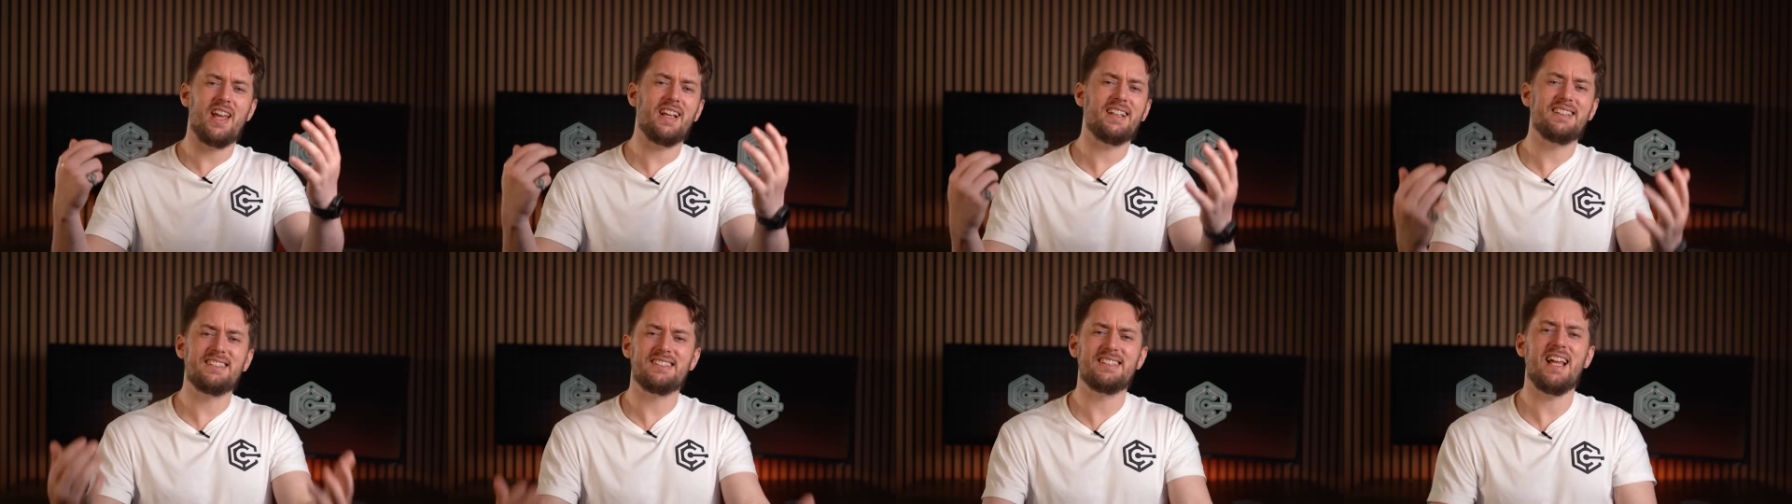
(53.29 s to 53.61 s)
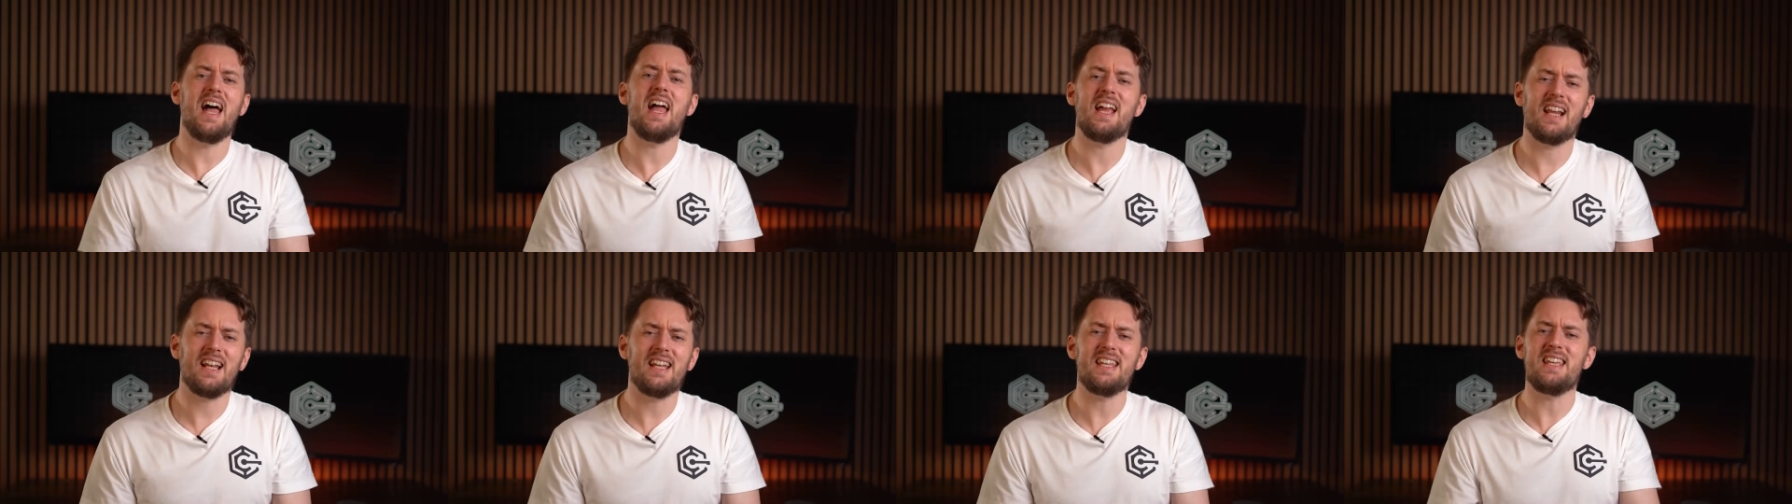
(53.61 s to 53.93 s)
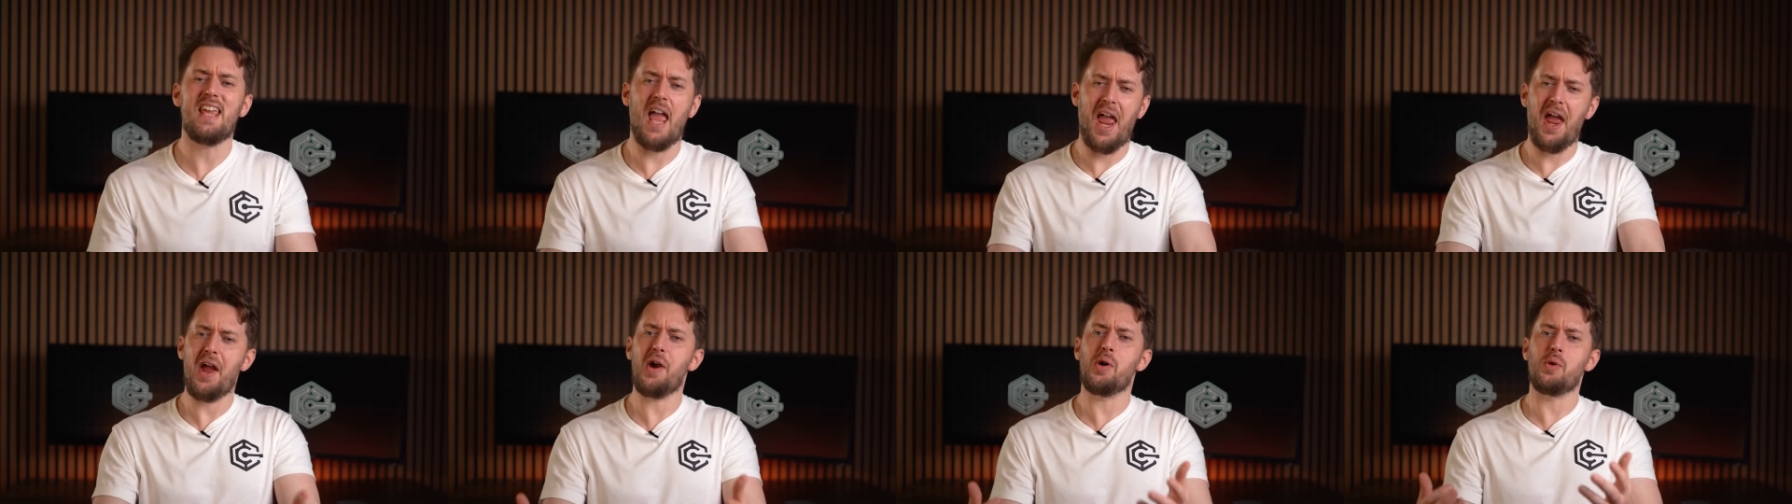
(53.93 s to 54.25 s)
exactly
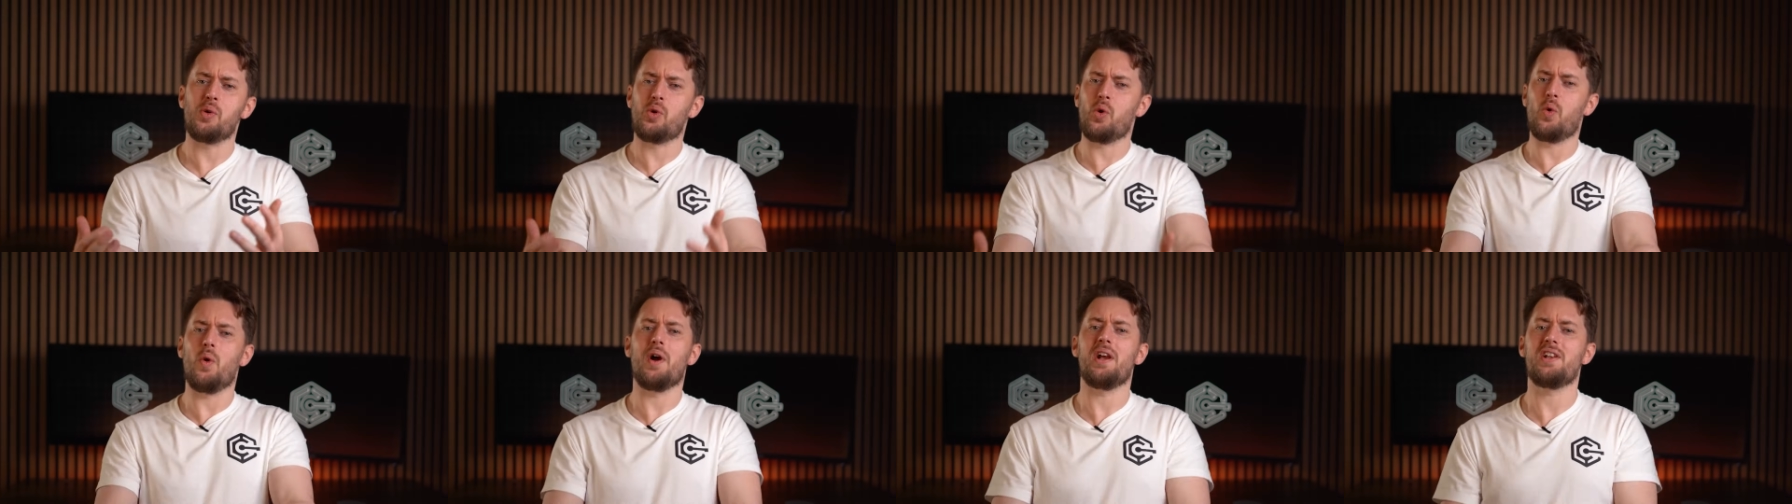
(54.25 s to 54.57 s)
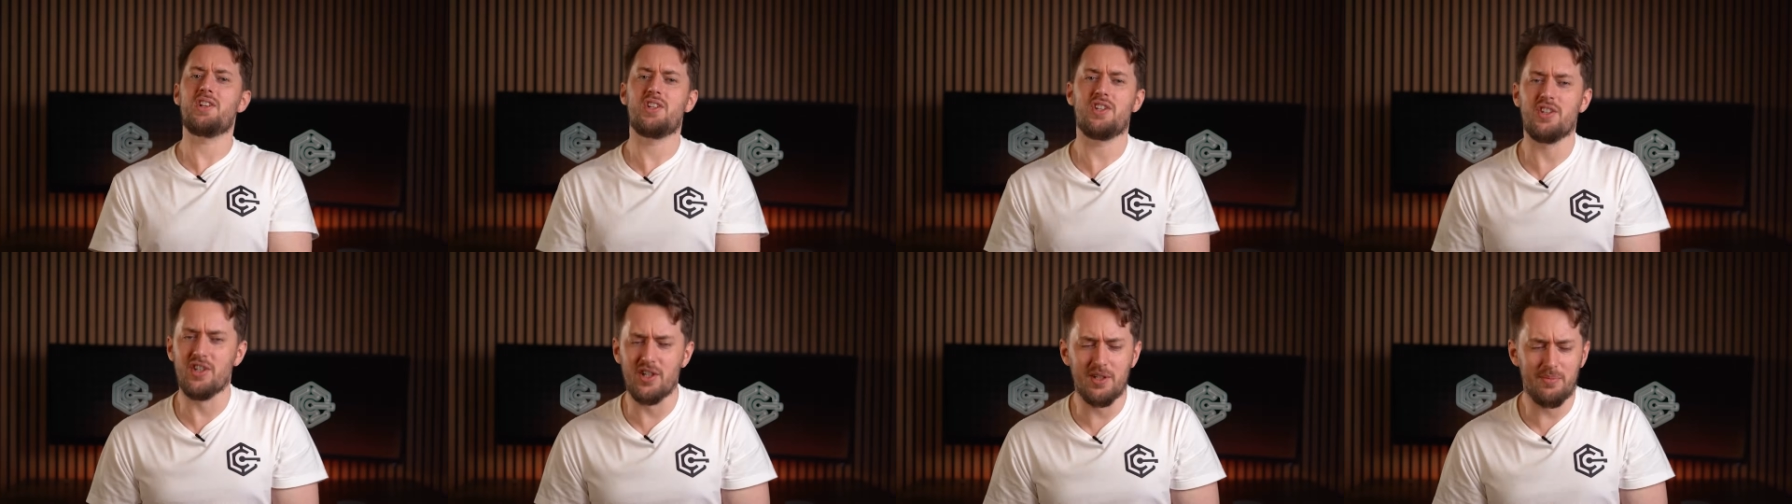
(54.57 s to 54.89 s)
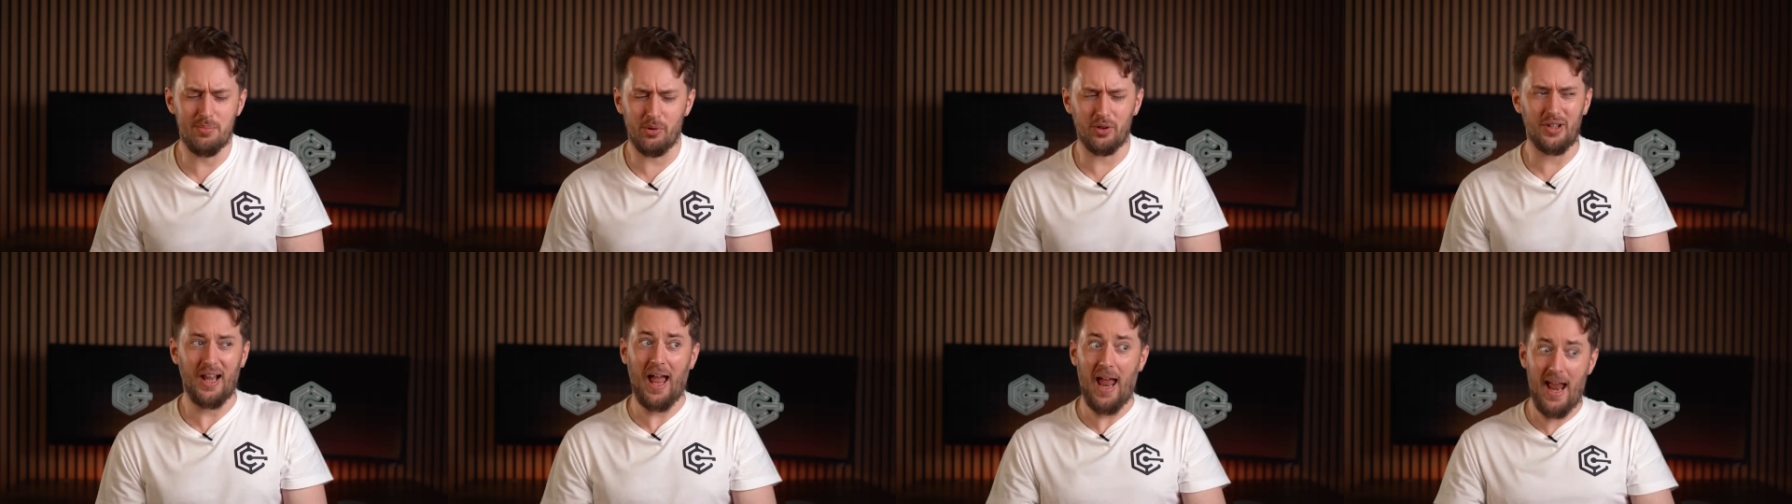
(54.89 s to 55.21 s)
how
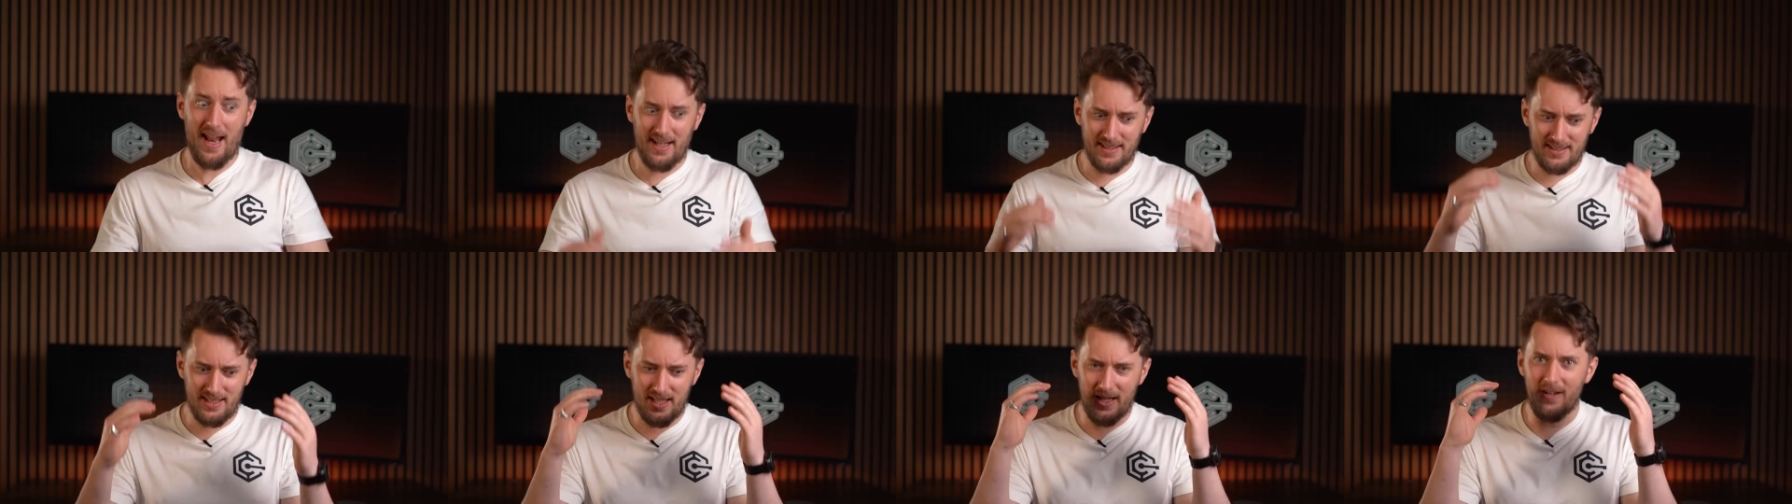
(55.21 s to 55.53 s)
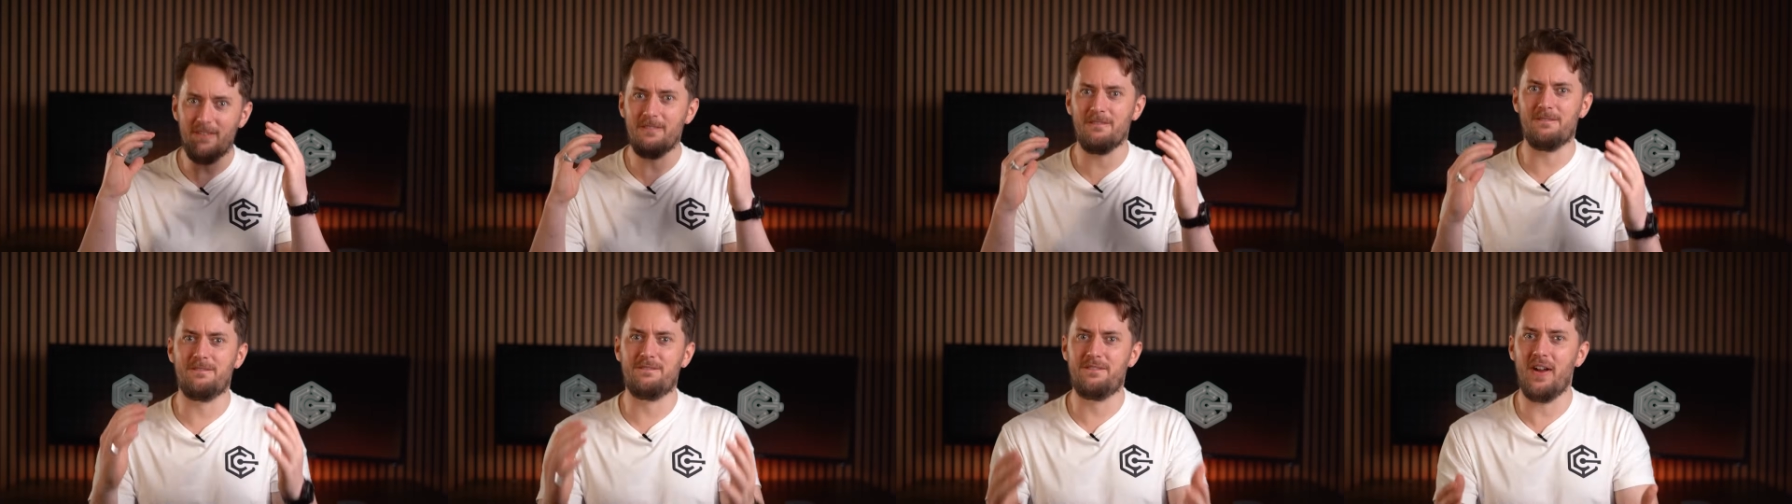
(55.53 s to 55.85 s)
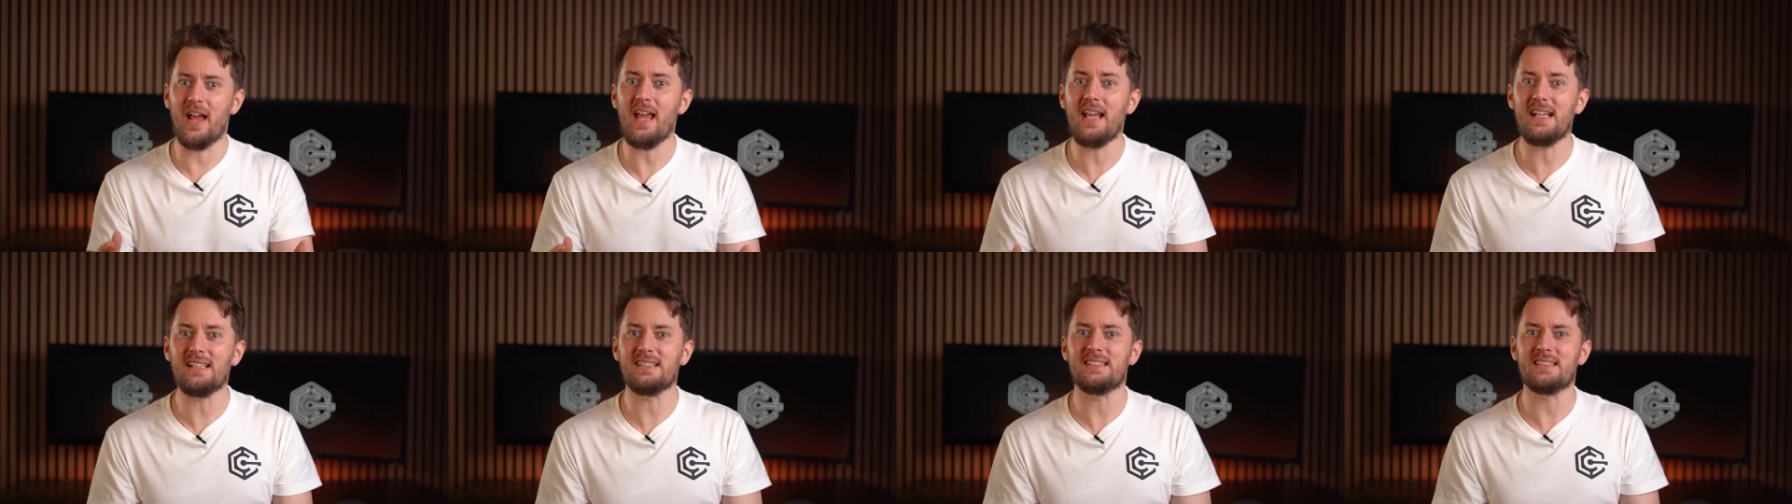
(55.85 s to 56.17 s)
questionable and
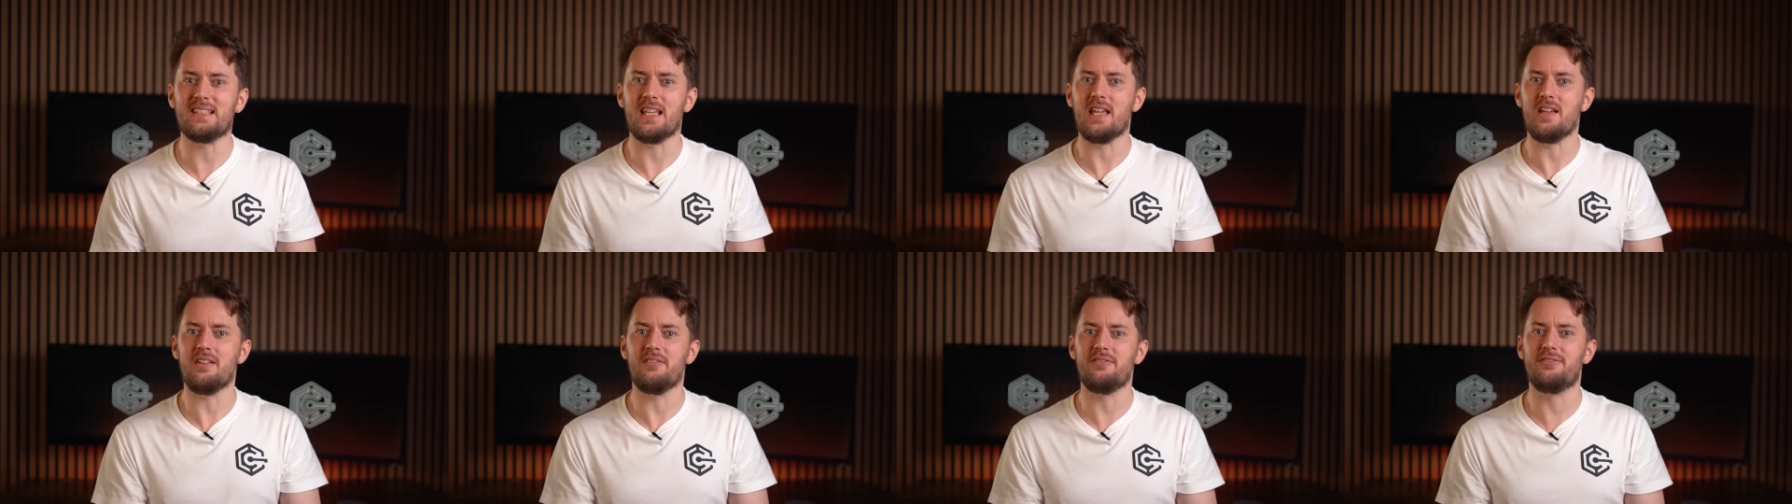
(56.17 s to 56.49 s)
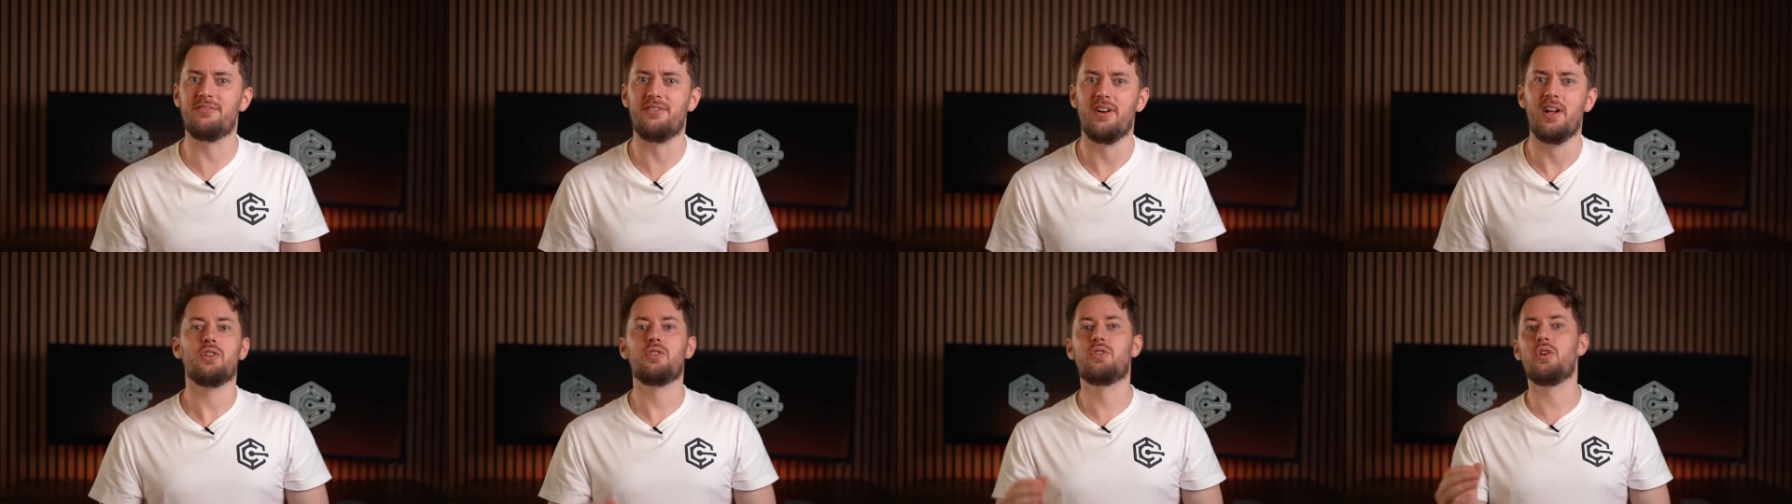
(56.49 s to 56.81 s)
invasive